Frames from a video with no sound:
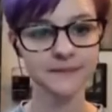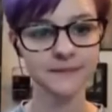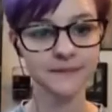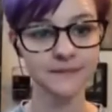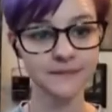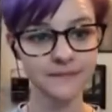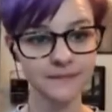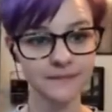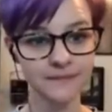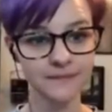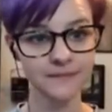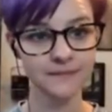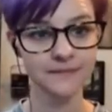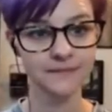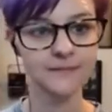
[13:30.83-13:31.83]

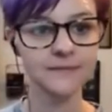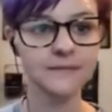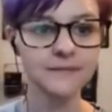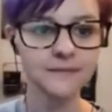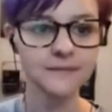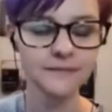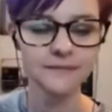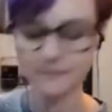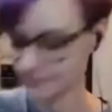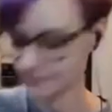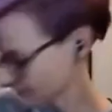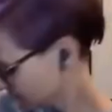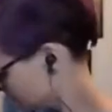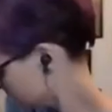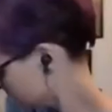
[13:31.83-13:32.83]

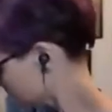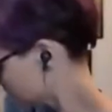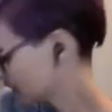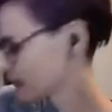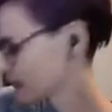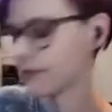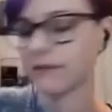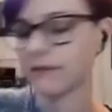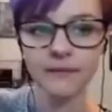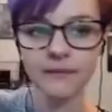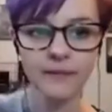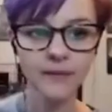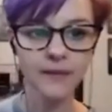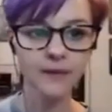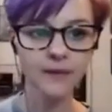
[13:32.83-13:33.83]

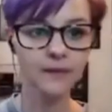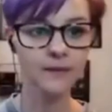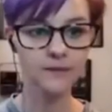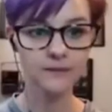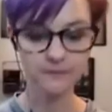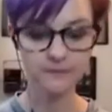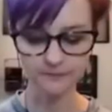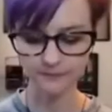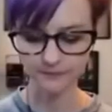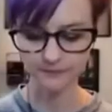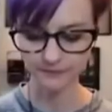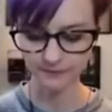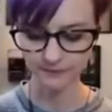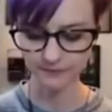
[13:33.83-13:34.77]
(not speaking)